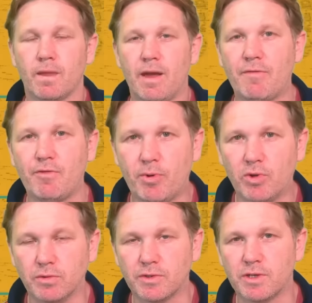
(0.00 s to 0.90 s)
Have the
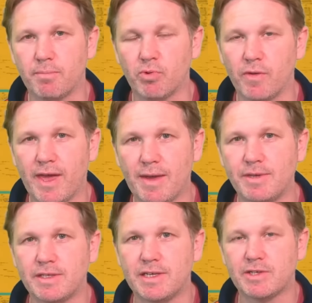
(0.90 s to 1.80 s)
Bulls brought the game
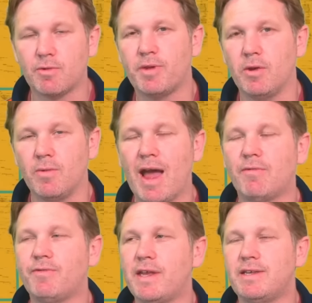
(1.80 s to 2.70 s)
into disrepute?
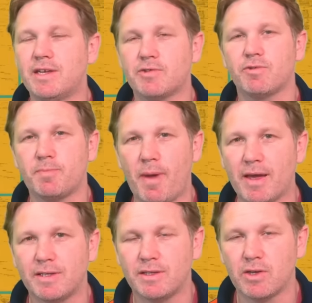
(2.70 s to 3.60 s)
Have they
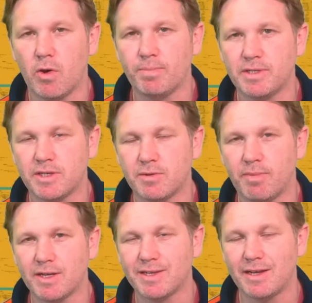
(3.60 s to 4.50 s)
disrespected the competition
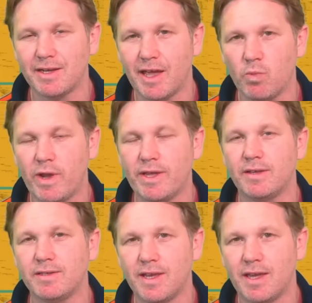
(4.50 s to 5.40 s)
by sending a
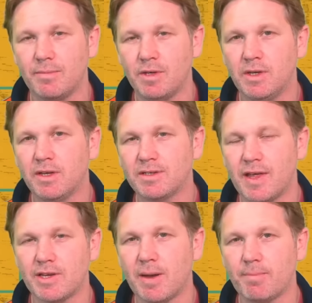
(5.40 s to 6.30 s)
weakened team to
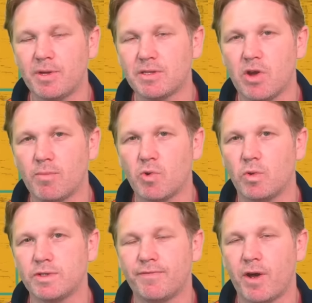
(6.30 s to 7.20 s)
their Champions Cup
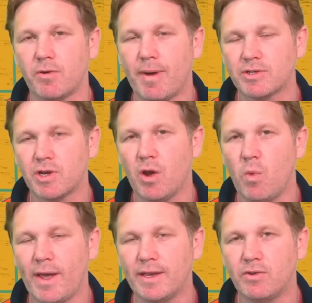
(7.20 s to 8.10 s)
quarter-final match
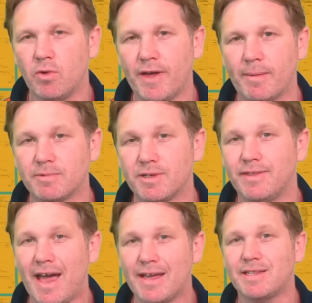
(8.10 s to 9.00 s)
away in Northampton?
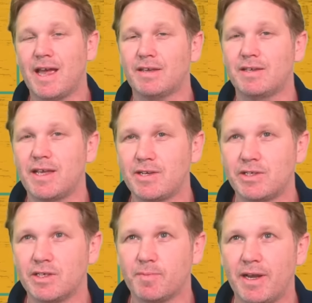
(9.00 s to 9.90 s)
That is the accusation
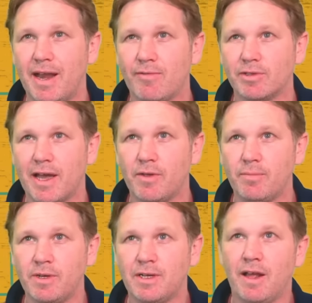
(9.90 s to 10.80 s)
that's been levelled at them.
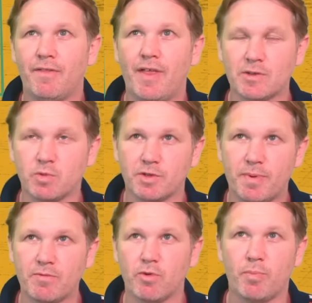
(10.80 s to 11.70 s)
That's what's
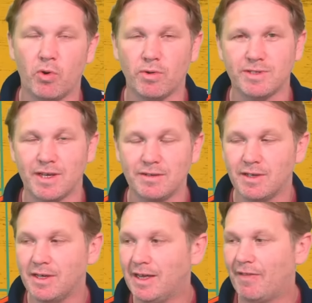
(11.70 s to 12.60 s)
been reported.
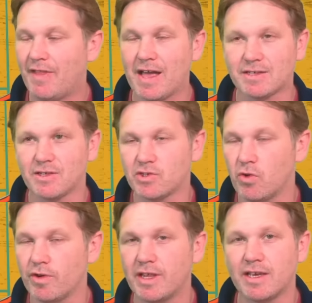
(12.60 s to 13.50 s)
That's the
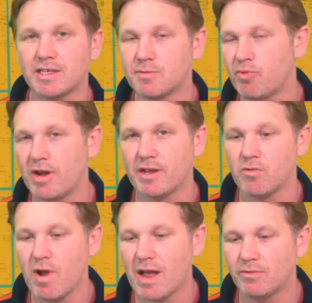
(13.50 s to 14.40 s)
story that is spreading
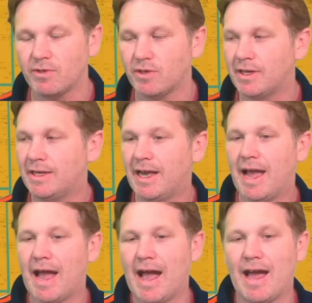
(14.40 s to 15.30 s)
around.
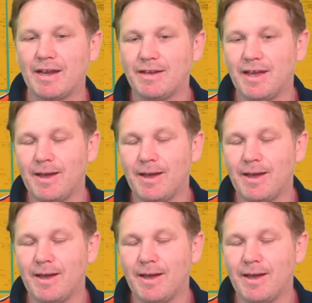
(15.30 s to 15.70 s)
And